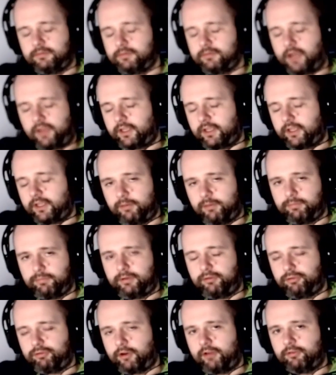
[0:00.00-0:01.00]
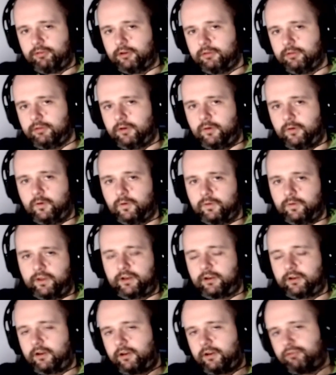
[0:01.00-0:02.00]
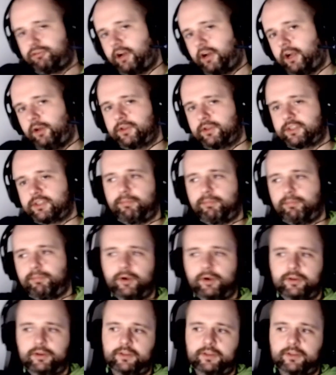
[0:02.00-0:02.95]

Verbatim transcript: at that company forever, or they're going to fire you at some point,